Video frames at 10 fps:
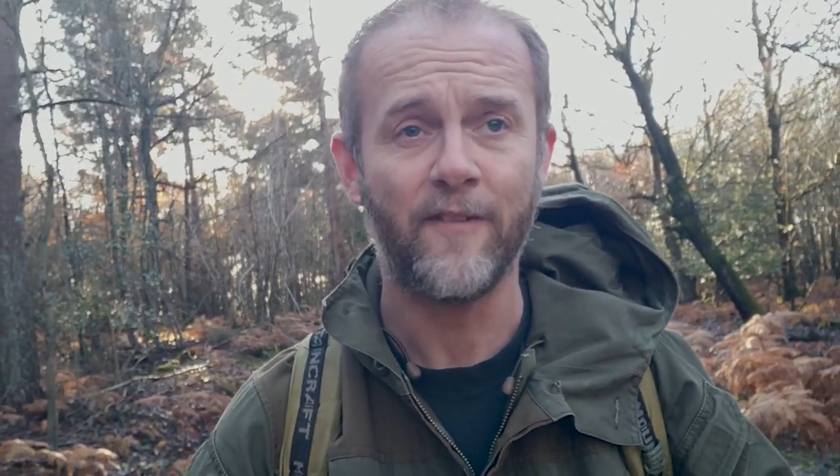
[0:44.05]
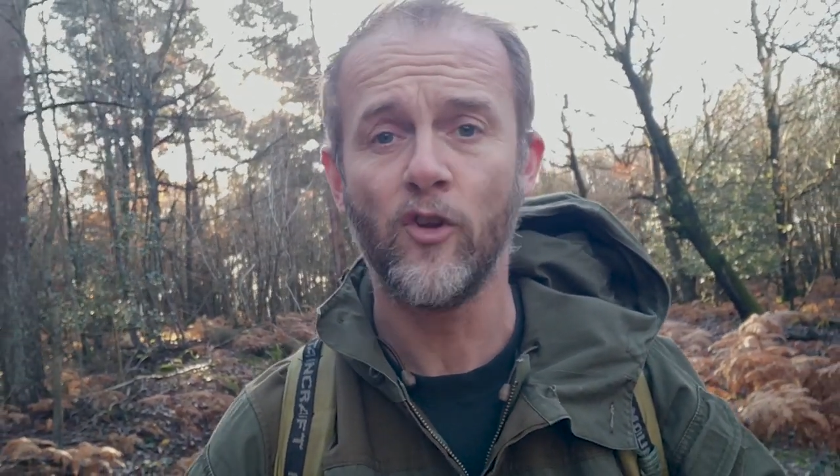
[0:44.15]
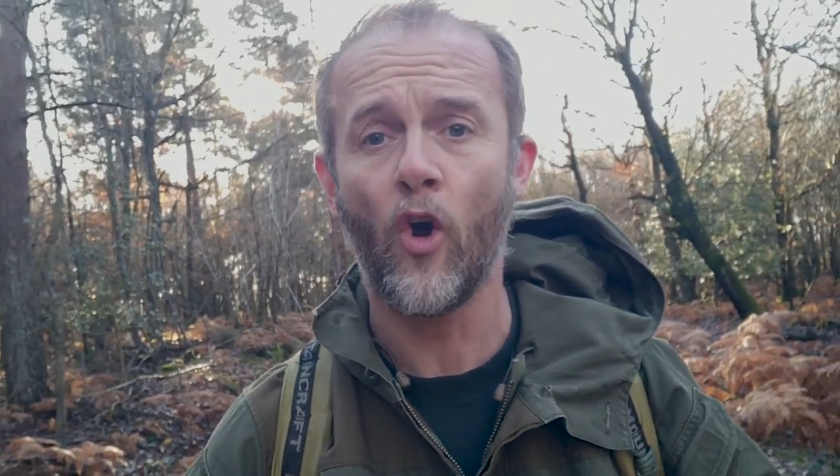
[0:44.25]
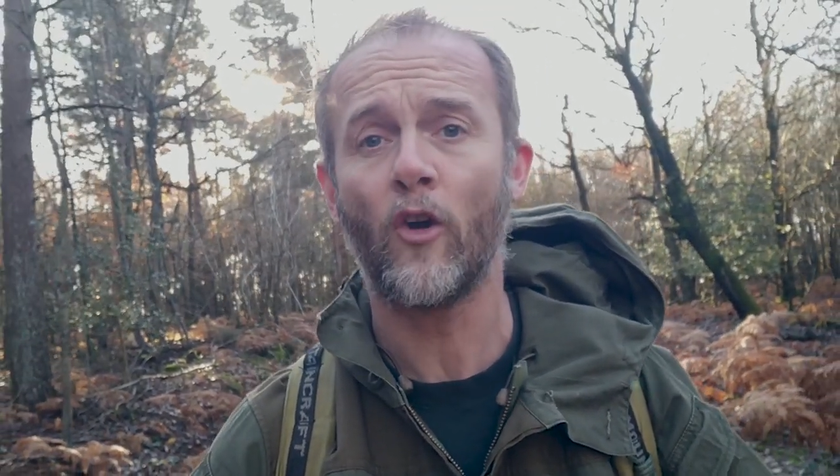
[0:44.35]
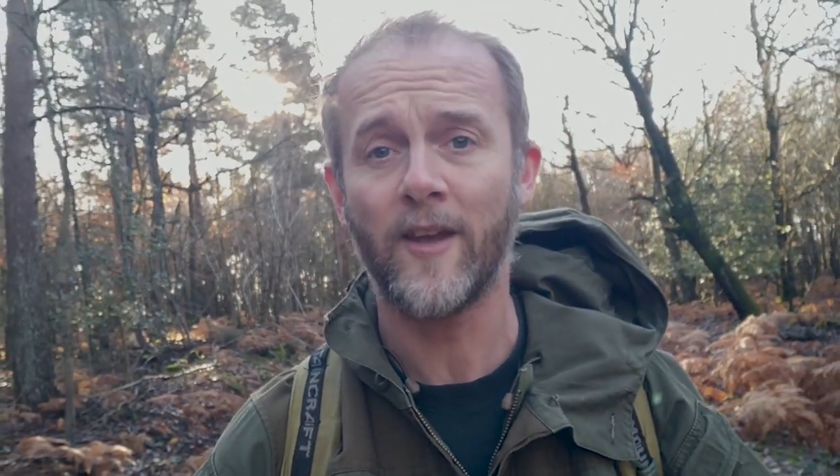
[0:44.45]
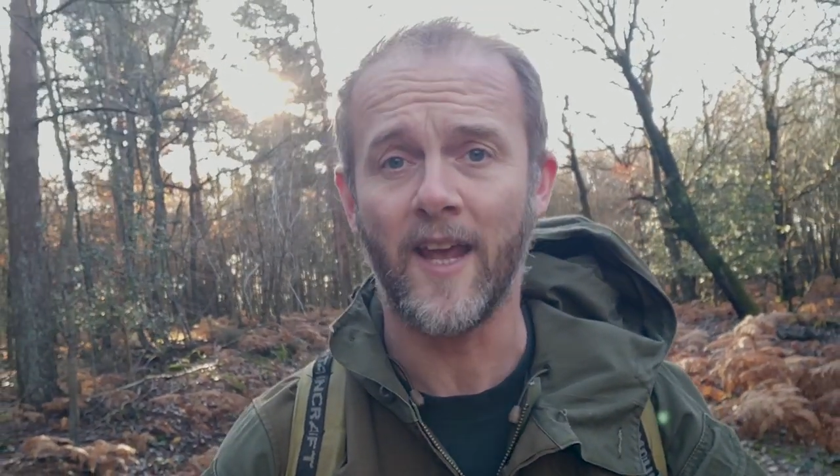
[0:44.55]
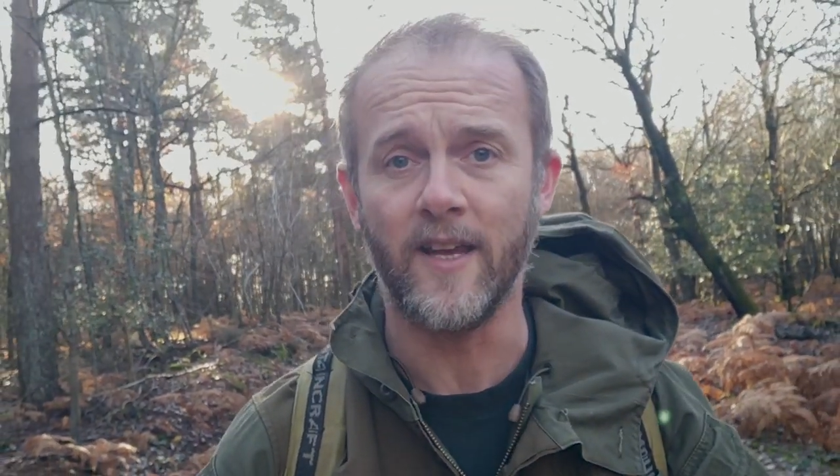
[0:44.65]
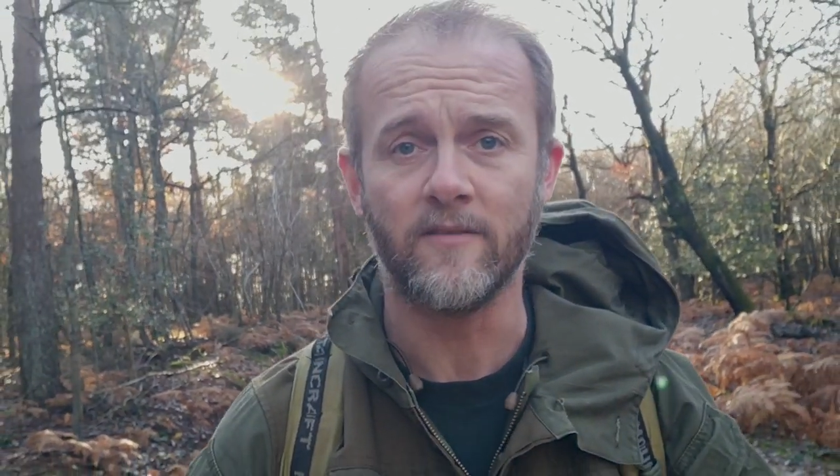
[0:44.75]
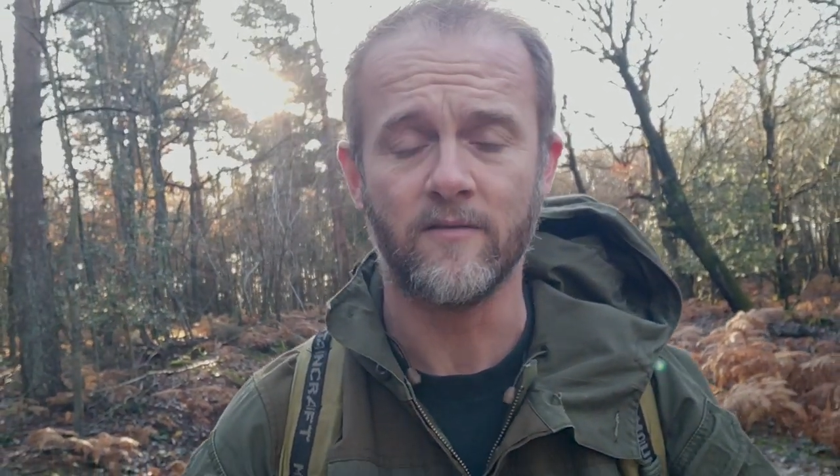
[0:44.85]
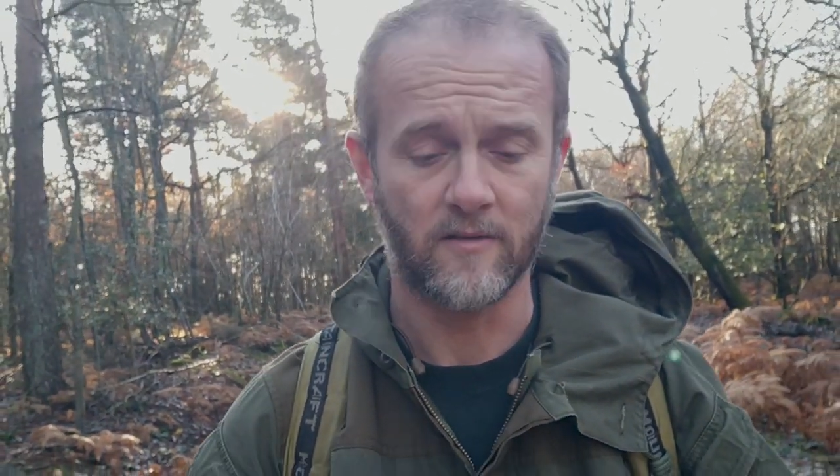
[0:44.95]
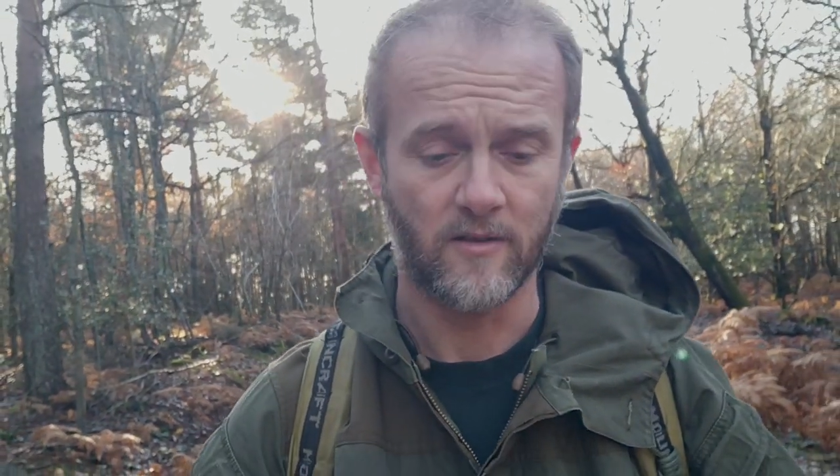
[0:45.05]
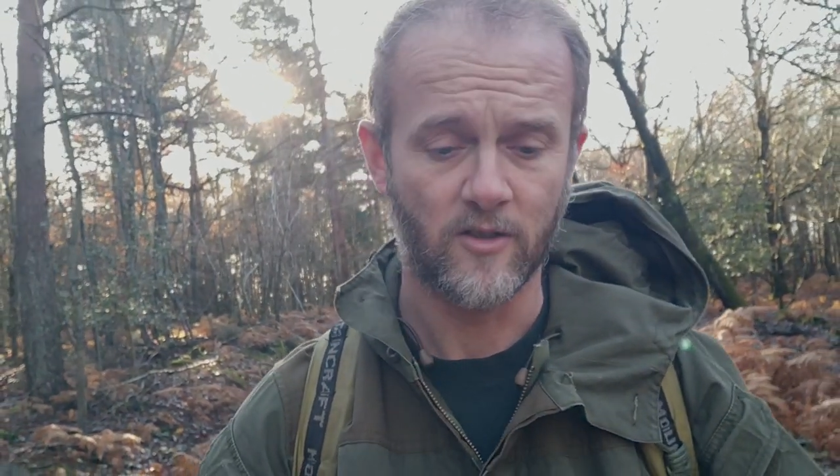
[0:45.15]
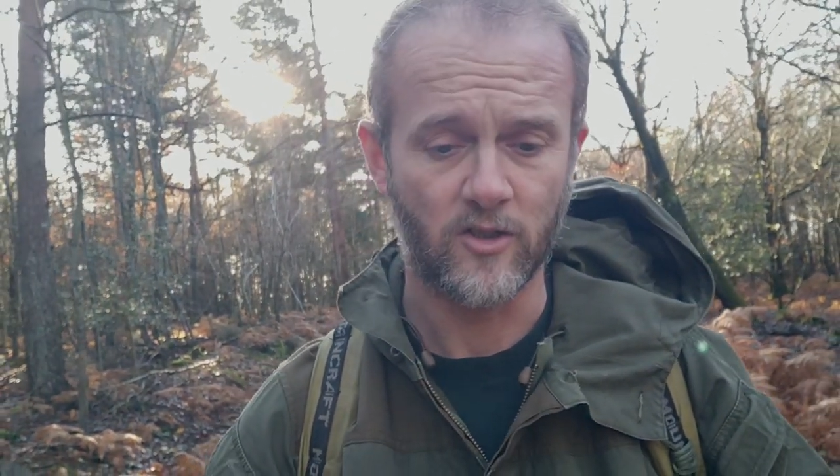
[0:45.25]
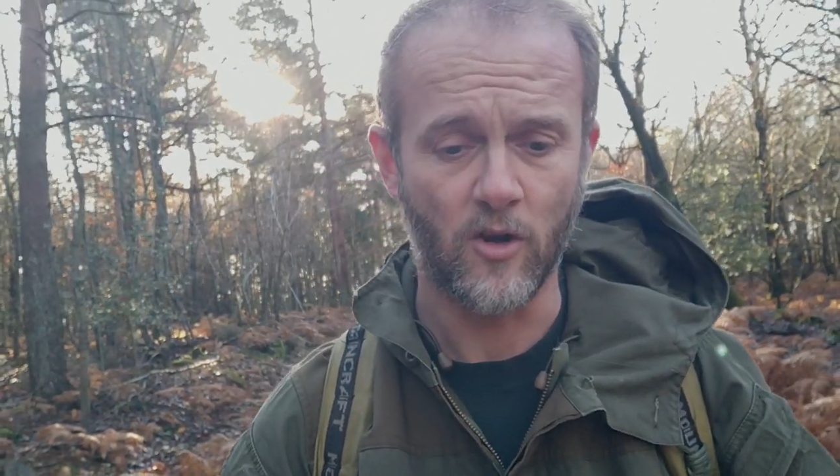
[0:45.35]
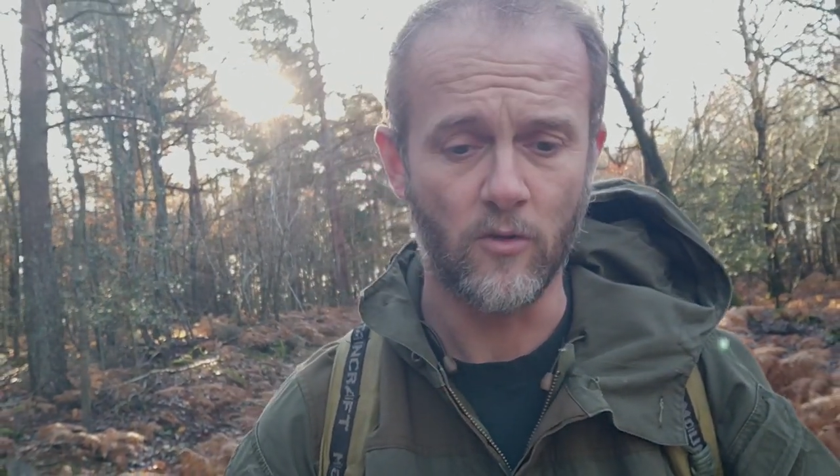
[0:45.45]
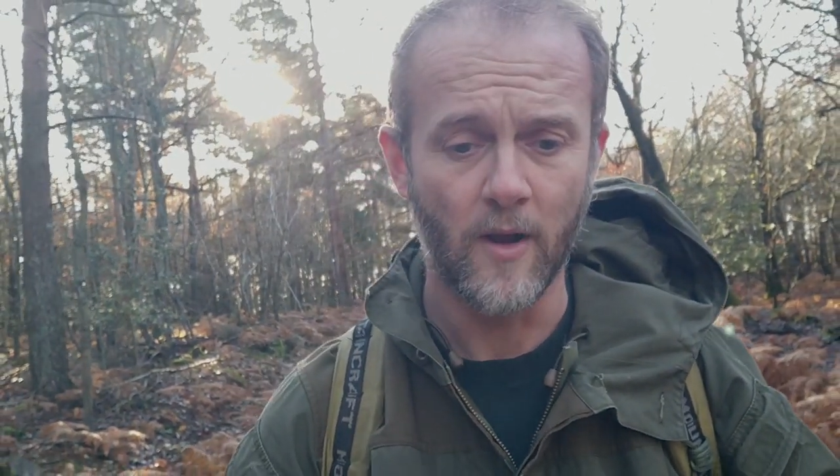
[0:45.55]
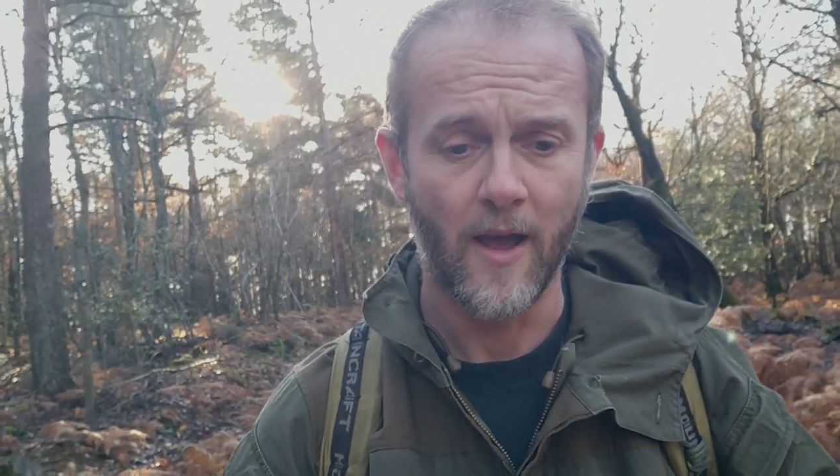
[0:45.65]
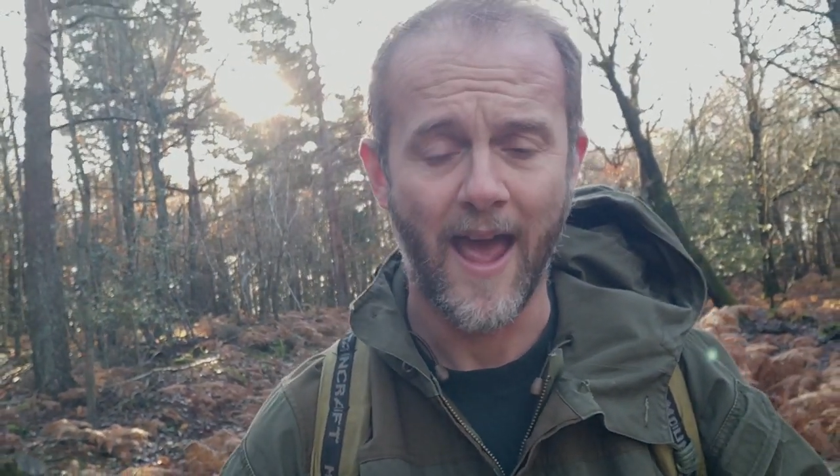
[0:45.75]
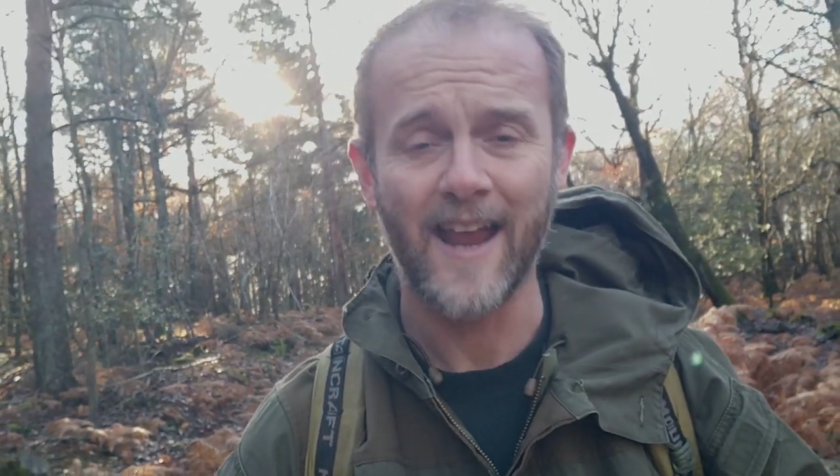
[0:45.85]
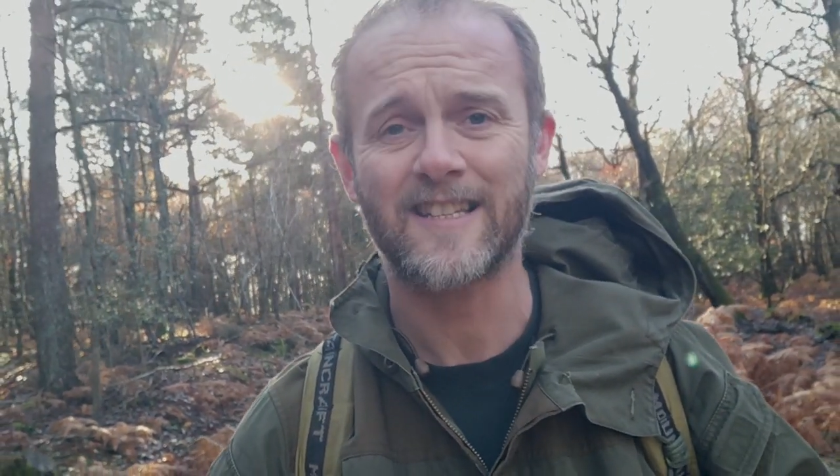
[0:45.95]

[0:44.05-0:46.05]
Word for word: If you're keen to